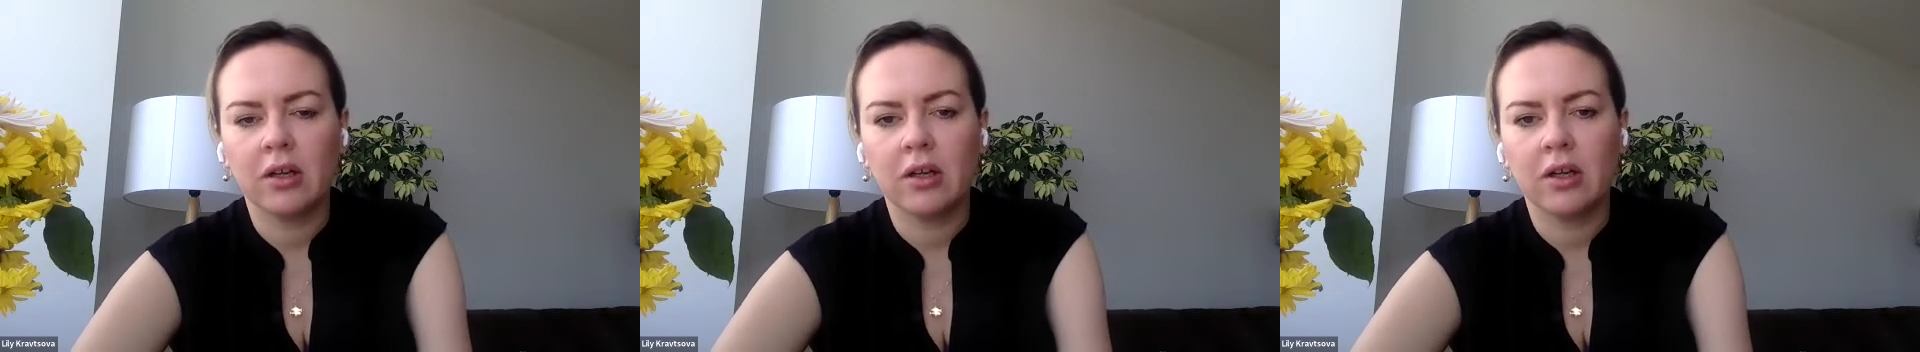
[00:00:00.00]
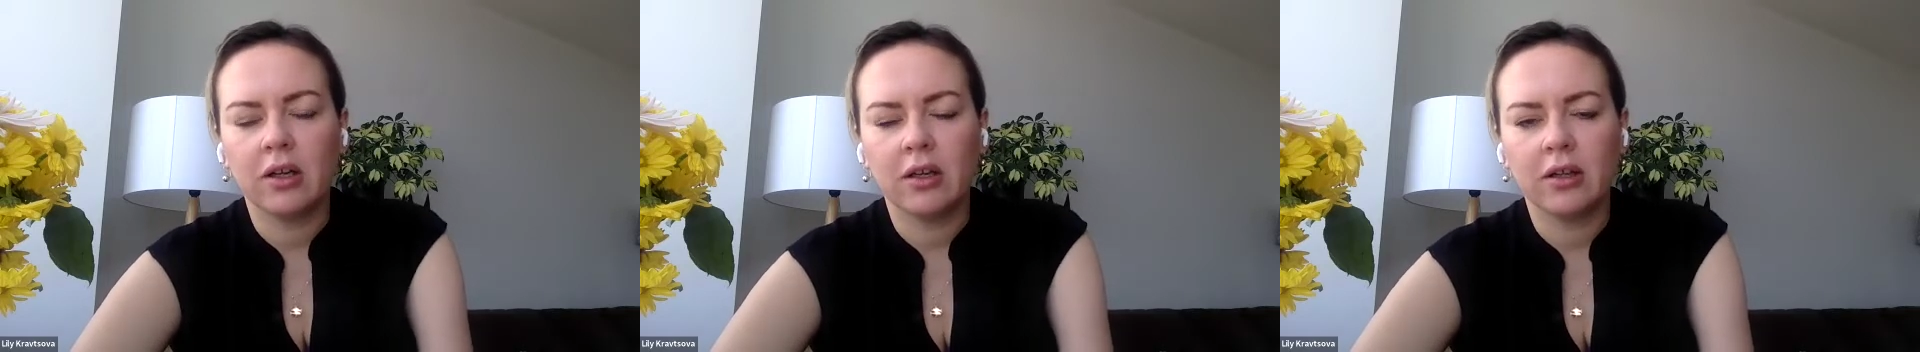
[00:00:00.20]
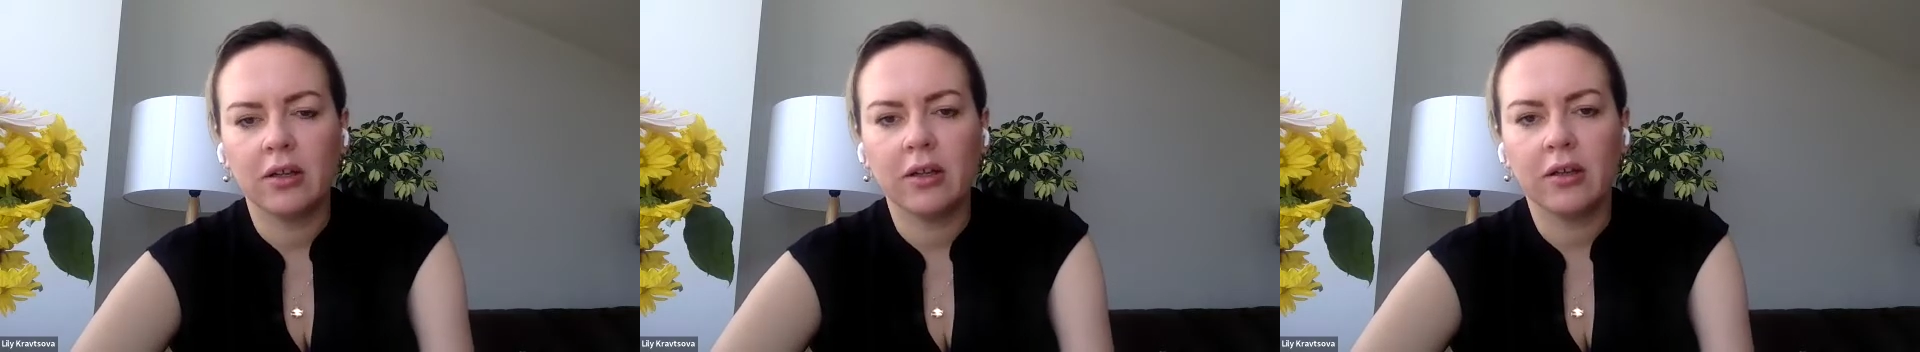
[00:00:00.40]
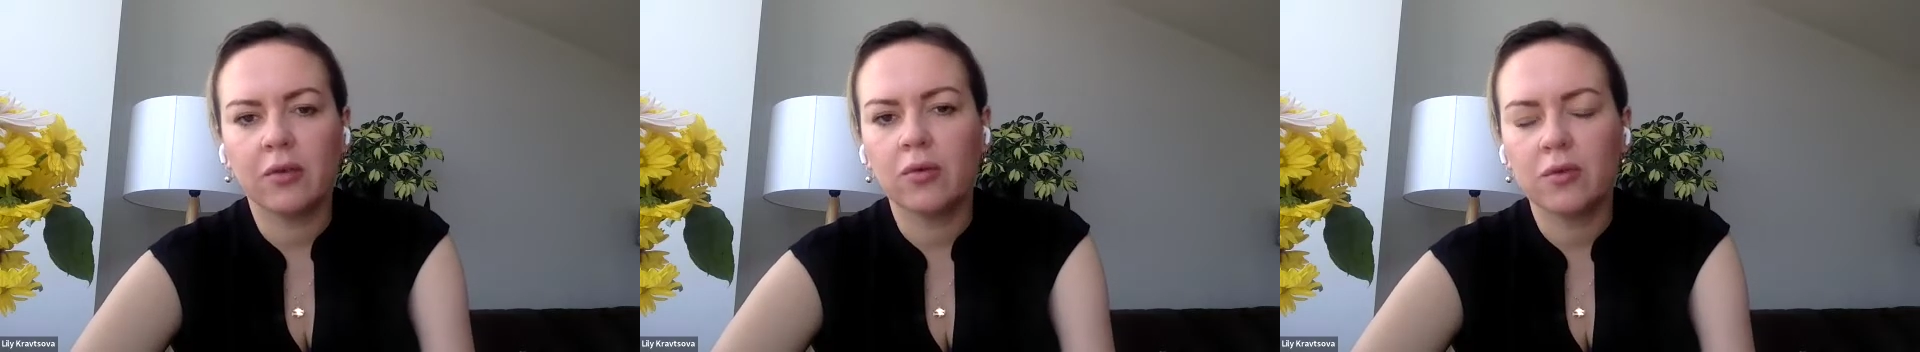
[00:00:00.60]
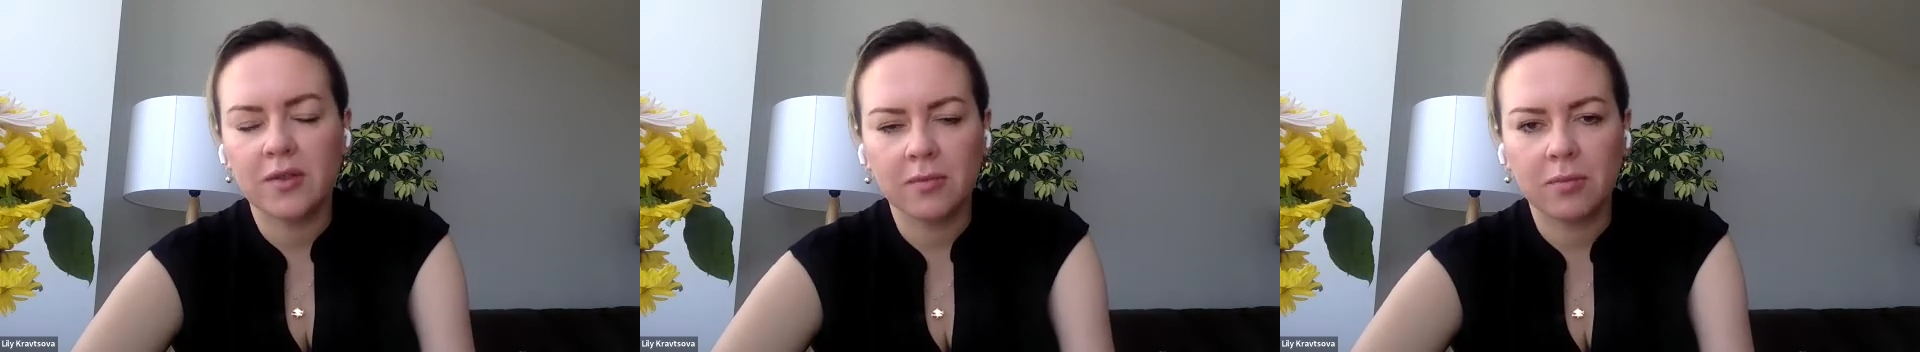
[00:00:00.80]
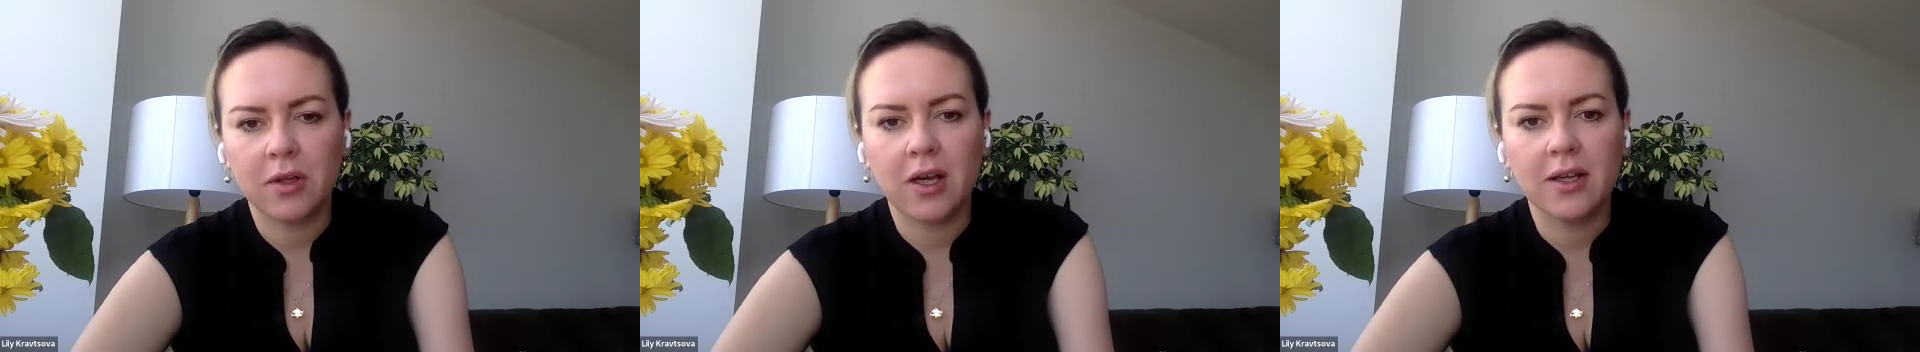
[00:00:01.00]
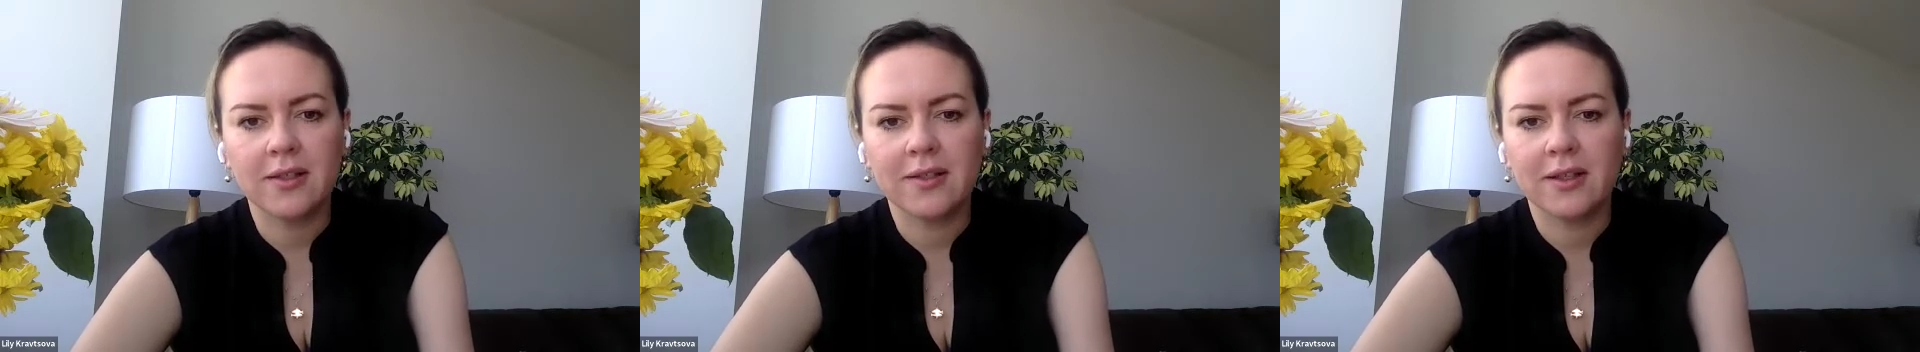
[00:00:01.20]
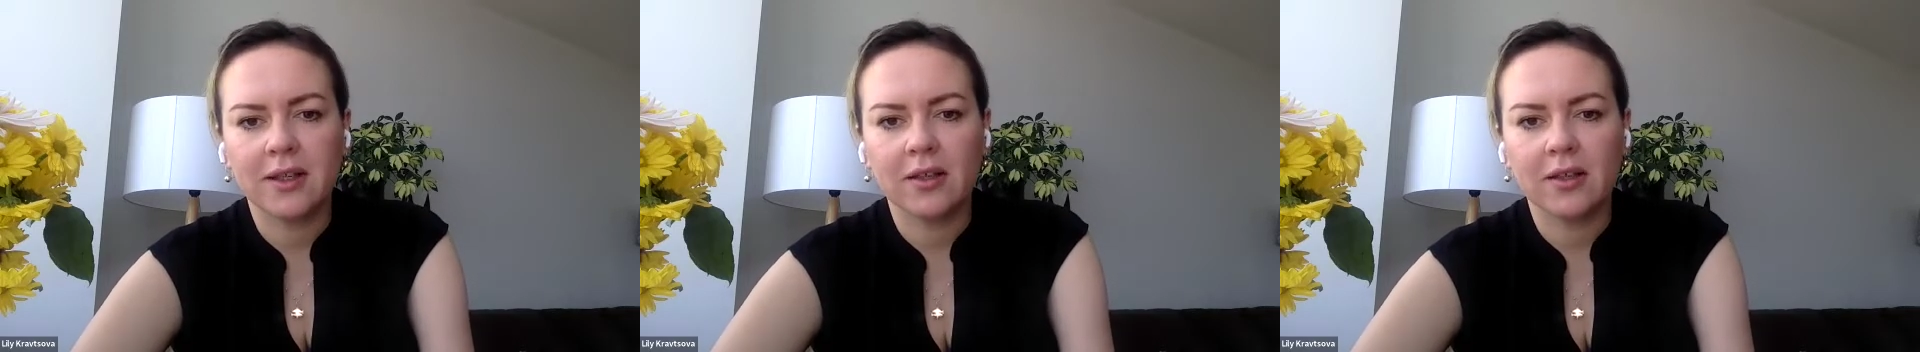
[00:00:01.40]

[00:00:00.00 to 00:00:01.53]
Like who supplies